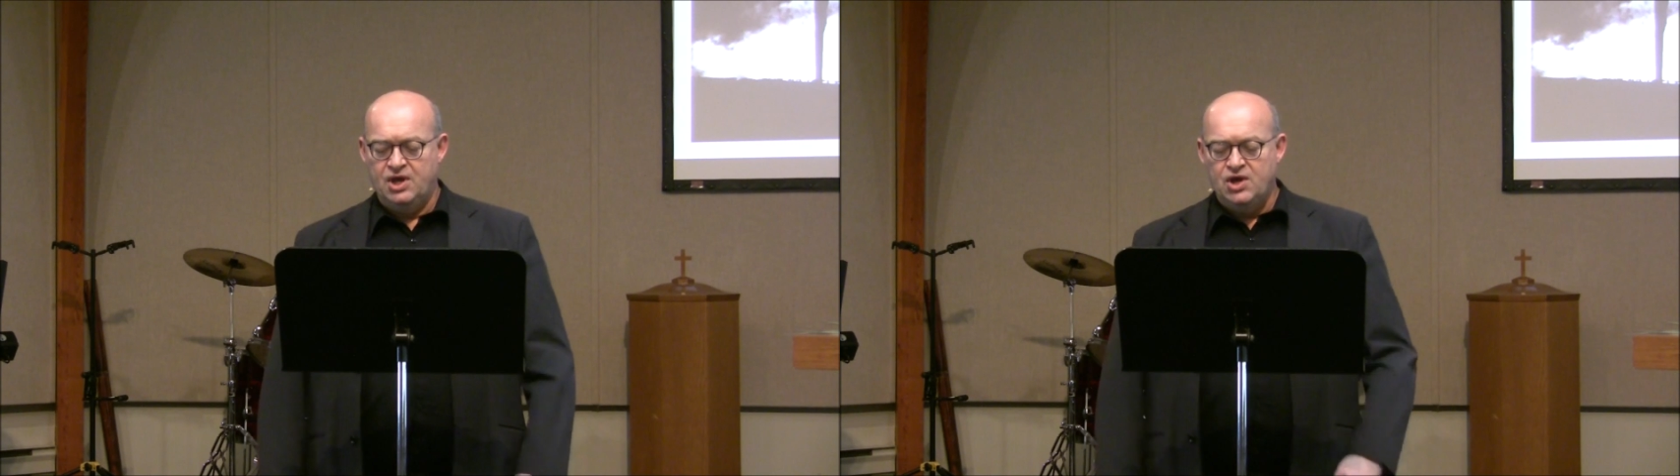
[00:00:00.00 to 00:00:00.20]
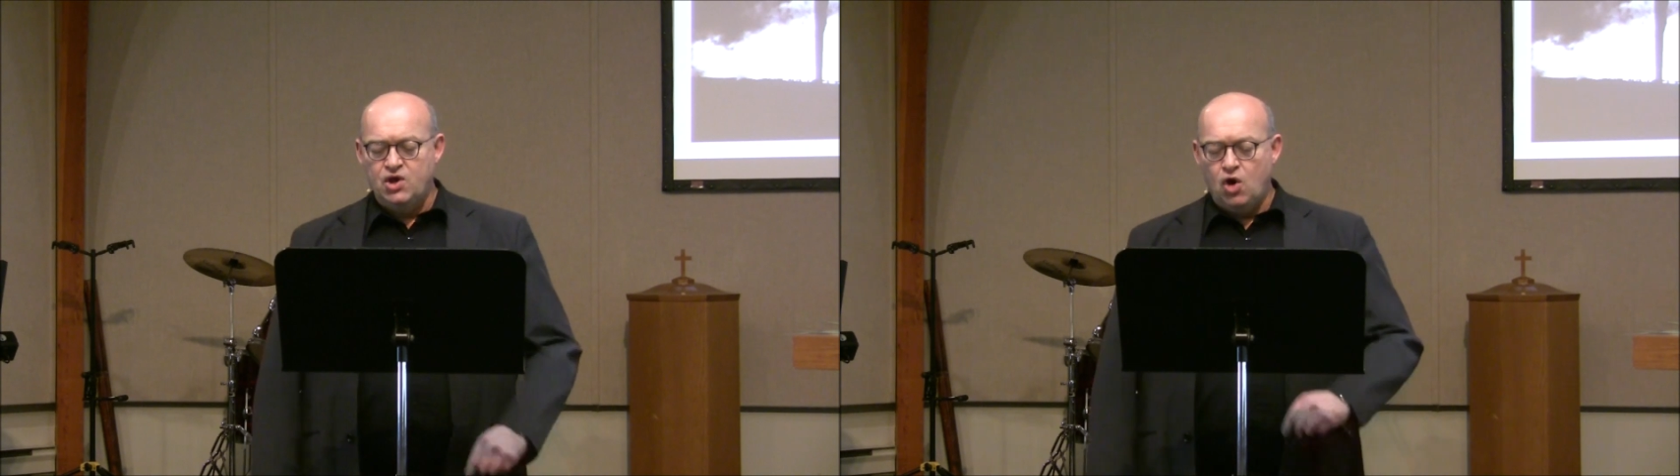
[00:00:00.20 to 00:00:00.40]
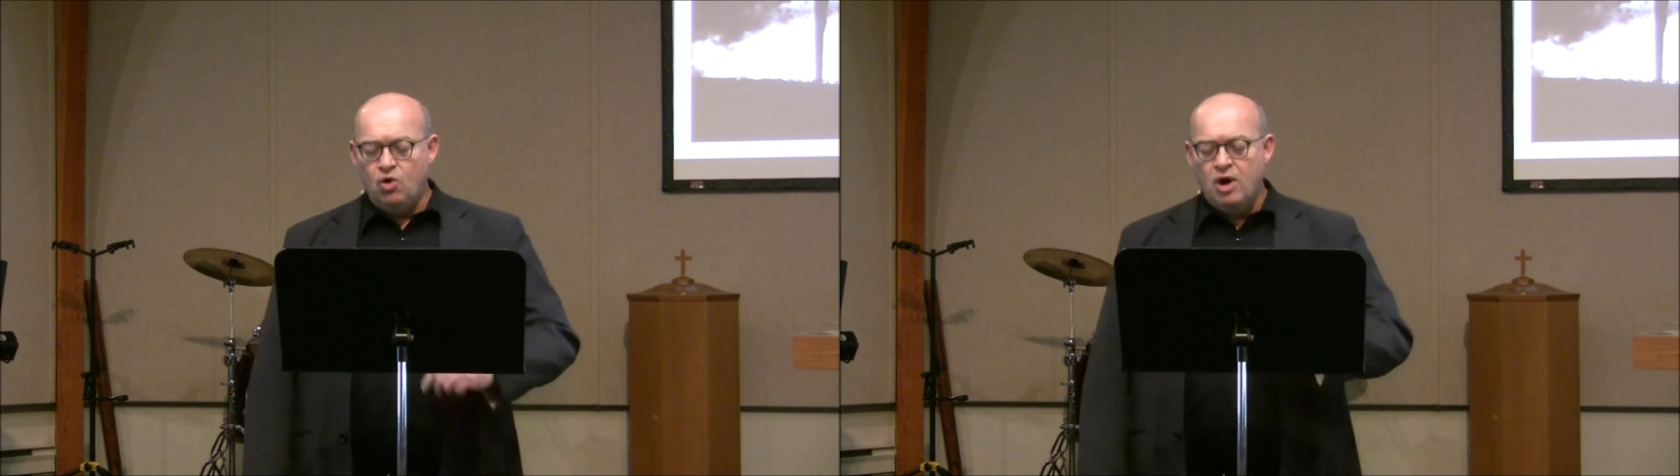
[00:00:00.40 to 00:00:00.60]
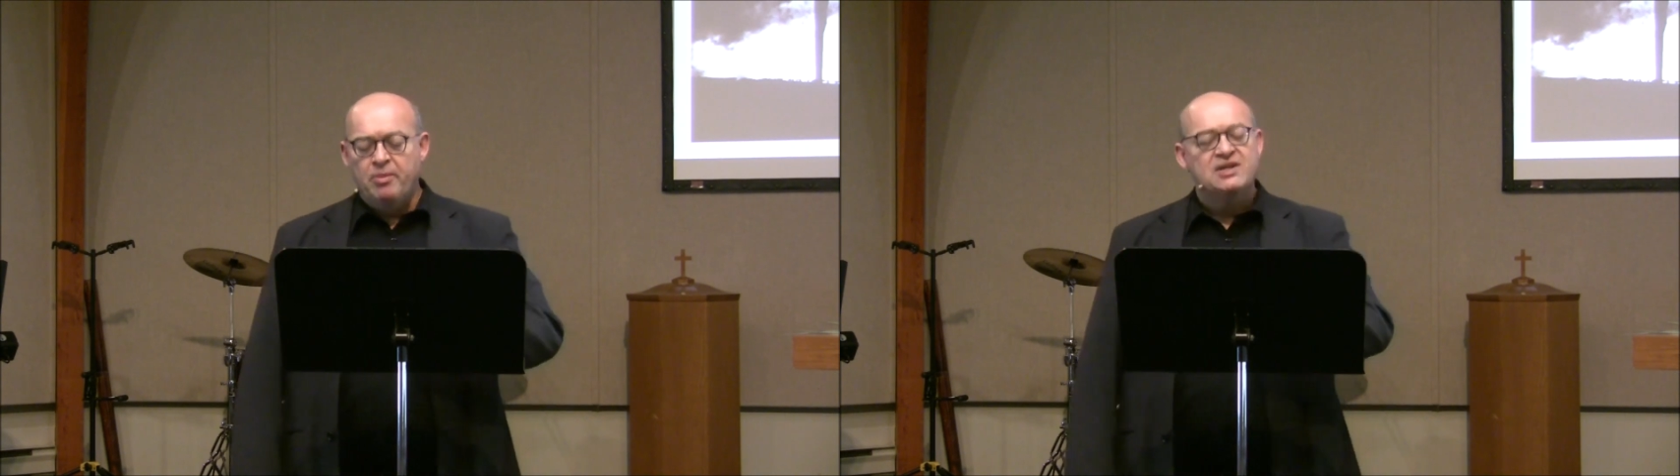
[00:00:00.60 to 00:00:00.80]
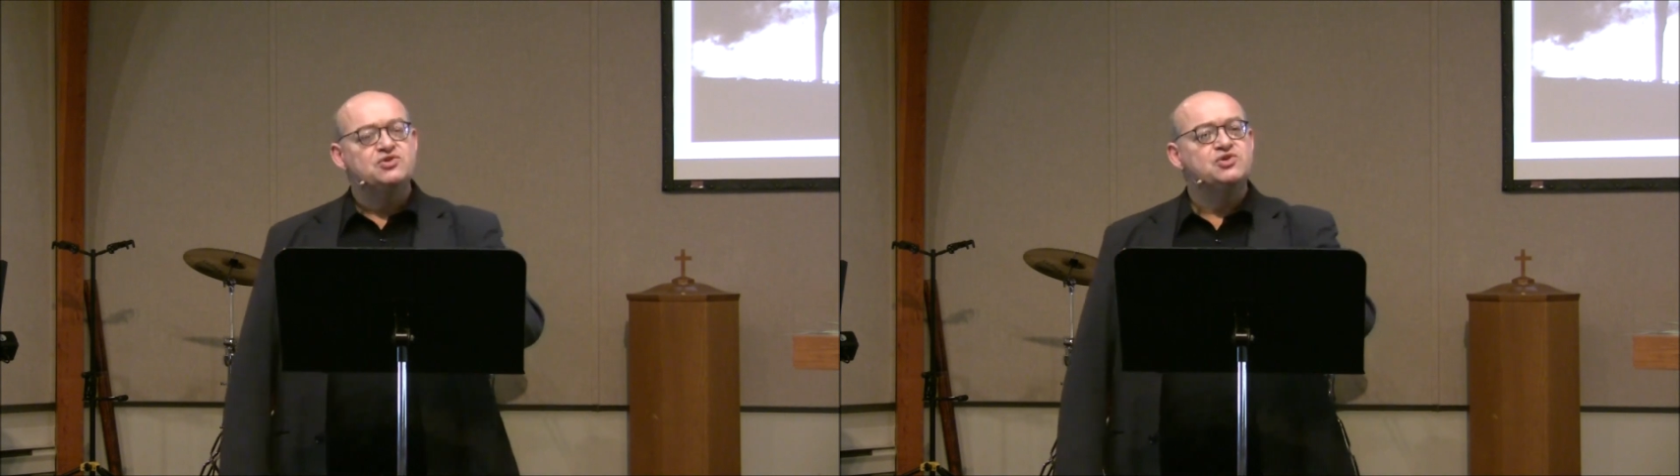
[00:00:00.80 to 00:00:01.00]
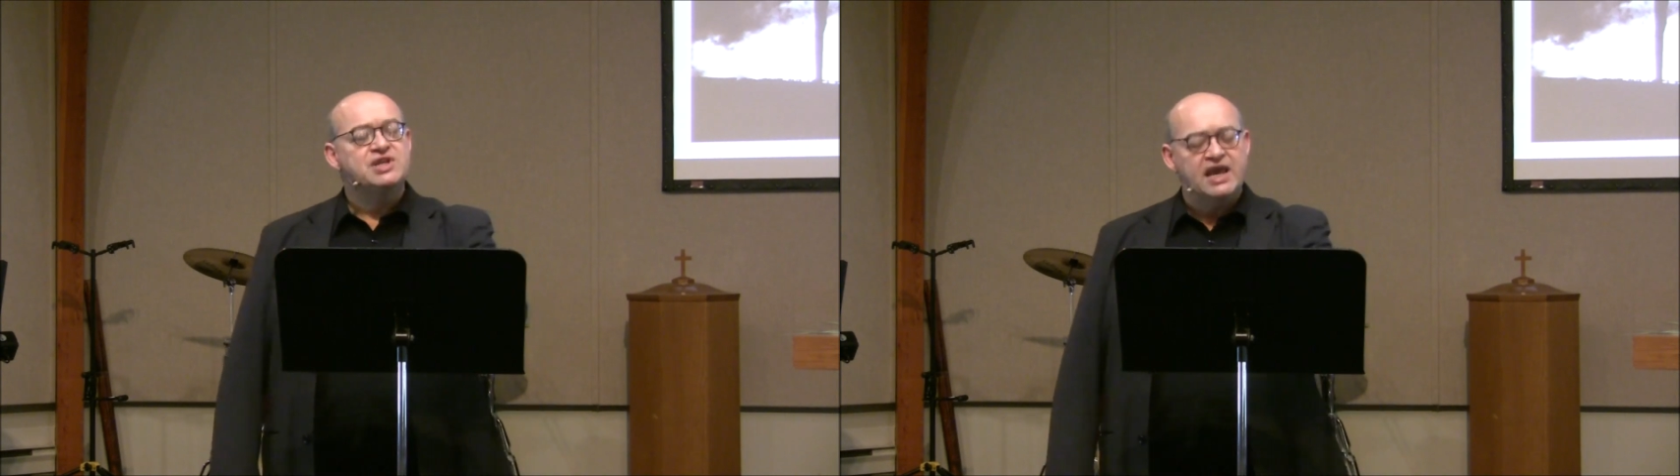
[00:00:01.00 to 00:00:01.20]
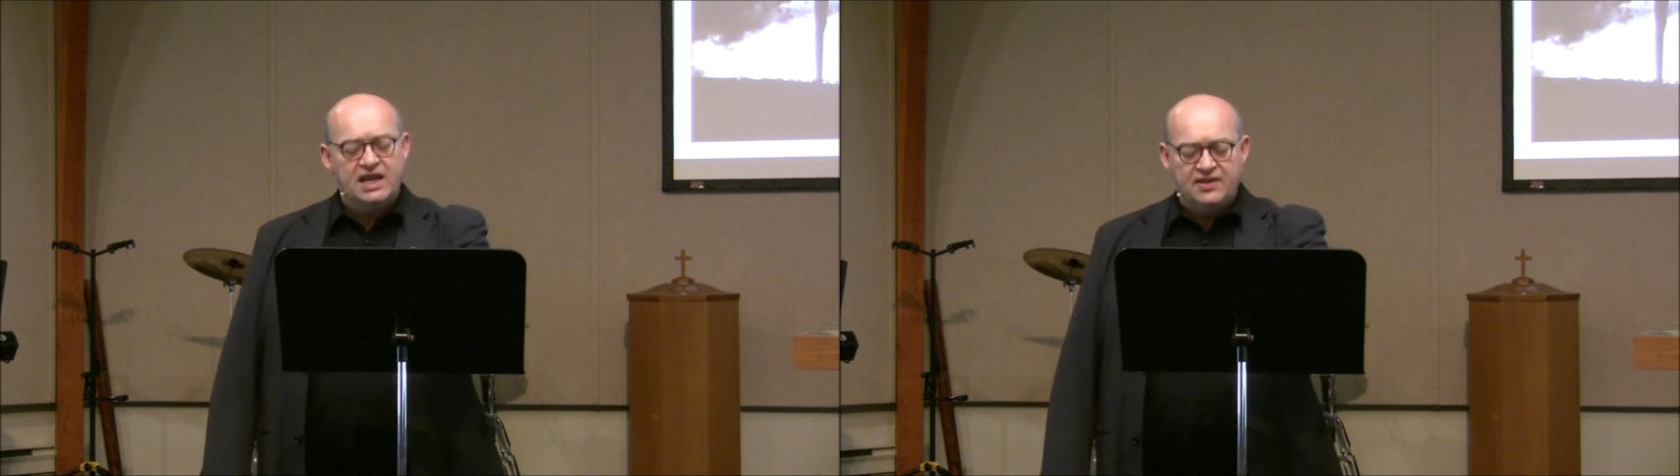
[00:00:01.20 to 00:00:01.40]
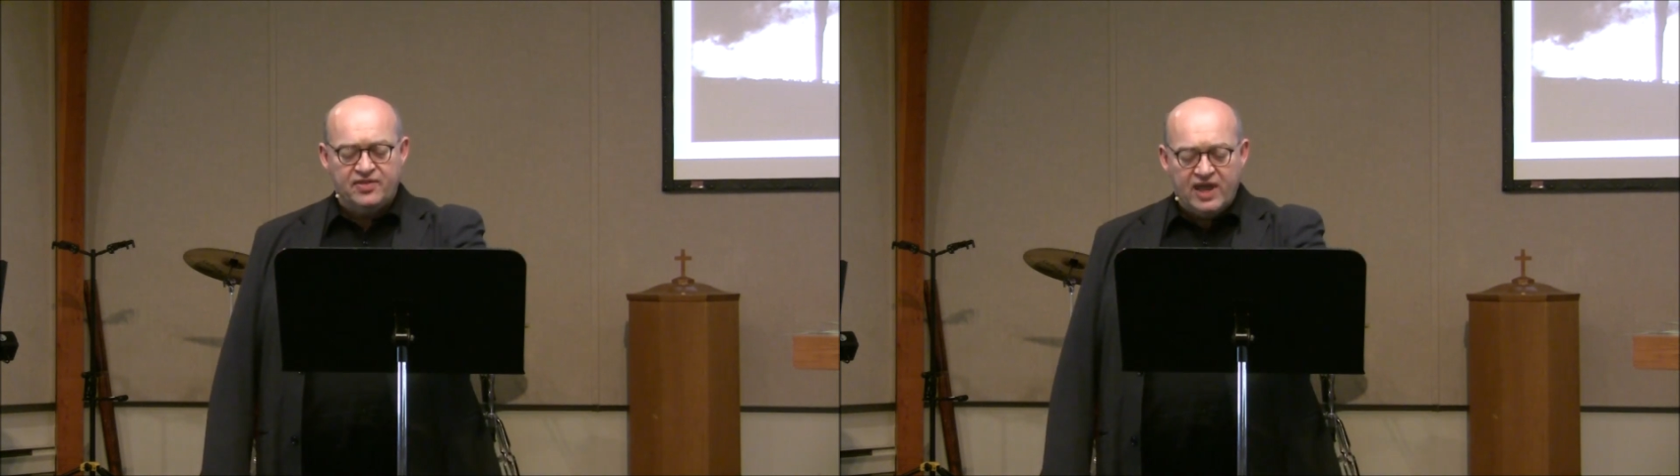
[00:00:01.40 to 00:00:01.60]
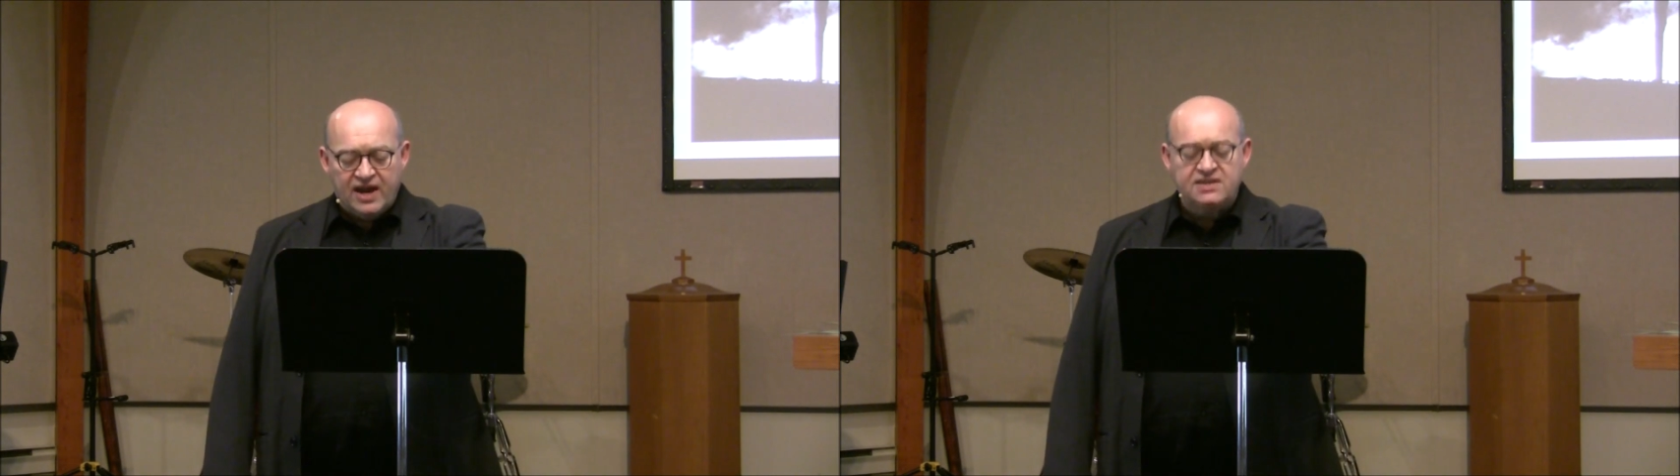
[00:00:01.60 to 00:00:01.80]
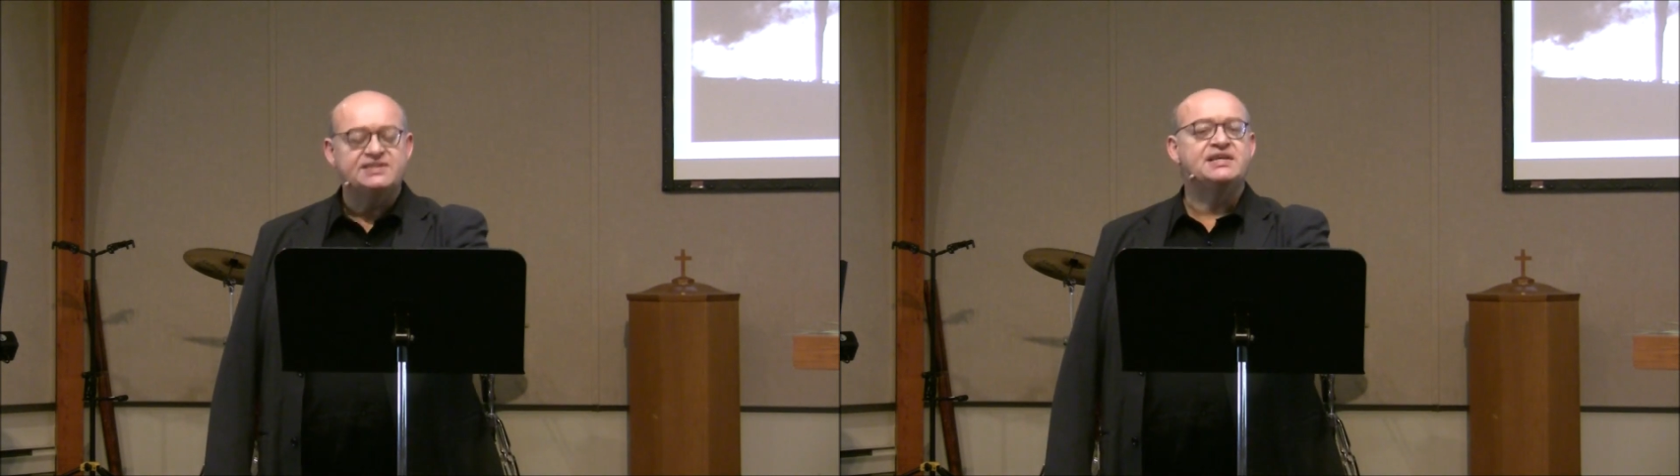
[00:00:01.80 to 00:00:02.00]
No, but to take
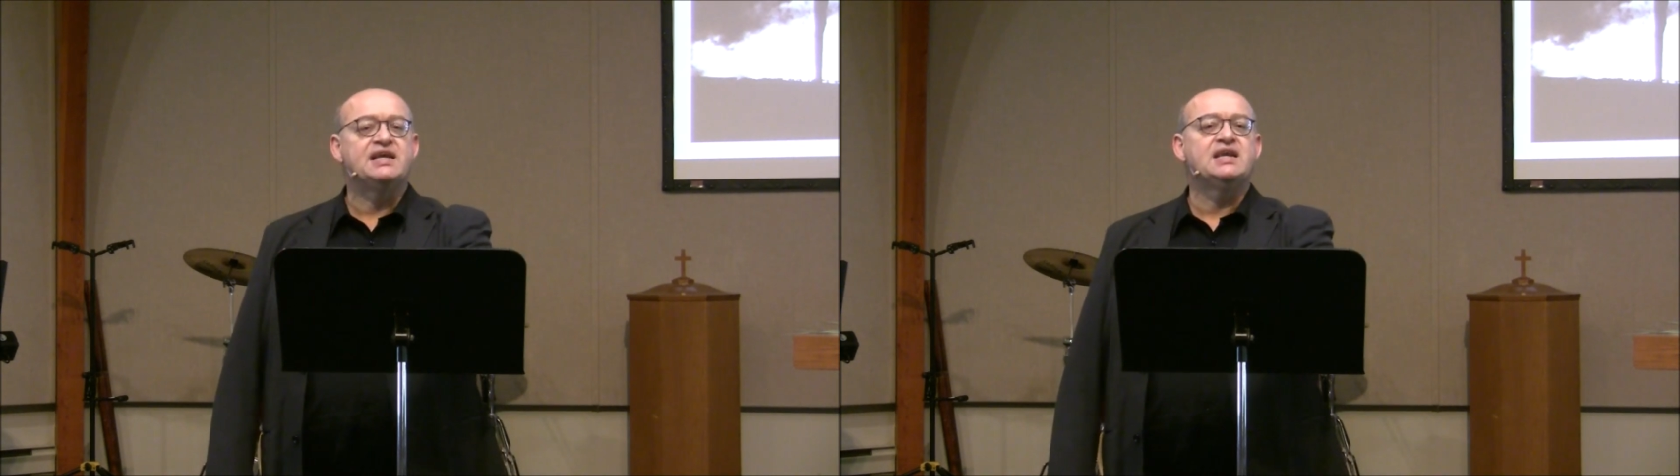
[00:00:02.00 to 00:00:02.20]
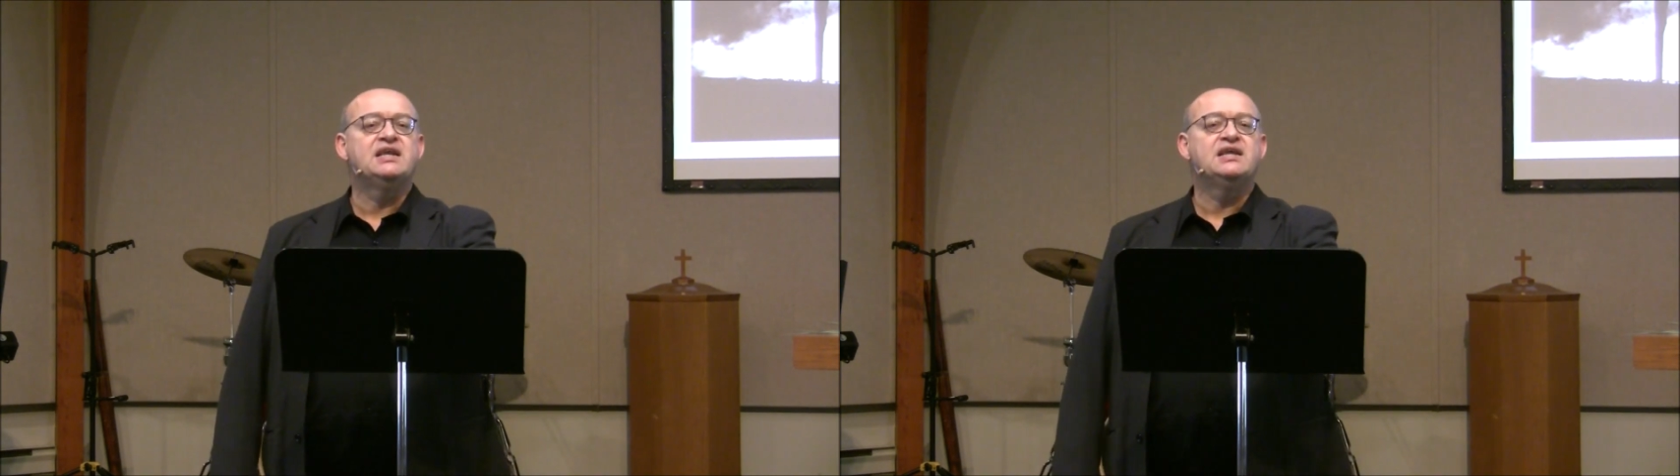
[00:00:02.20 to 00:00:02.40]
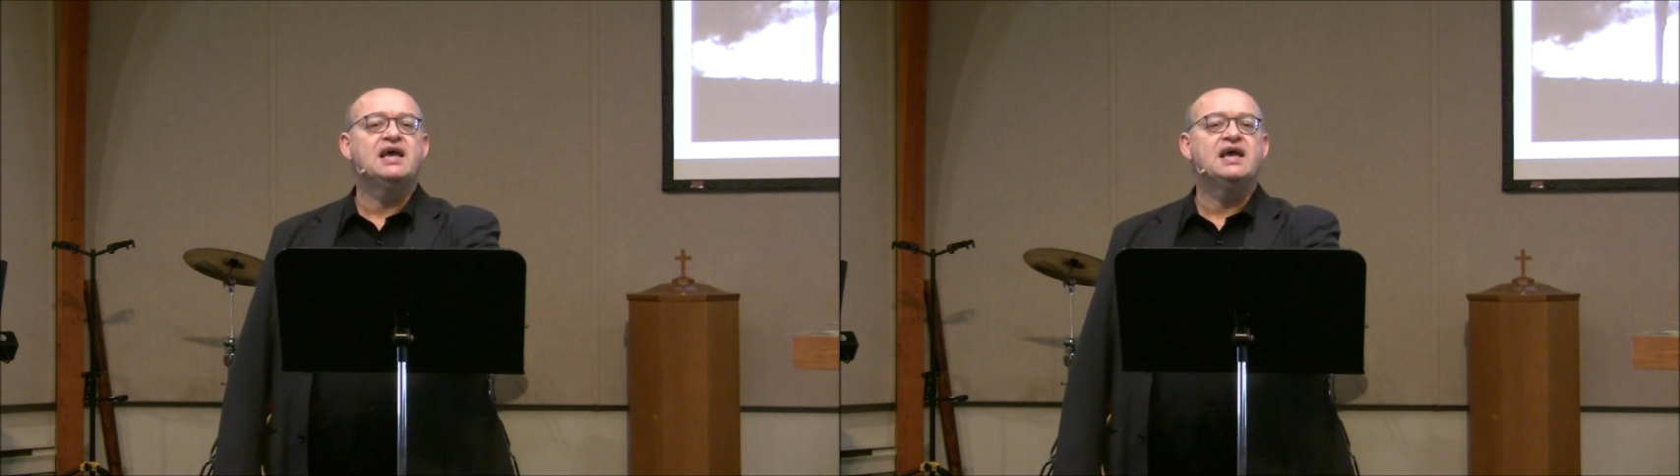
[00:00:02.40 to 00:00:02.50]
their sin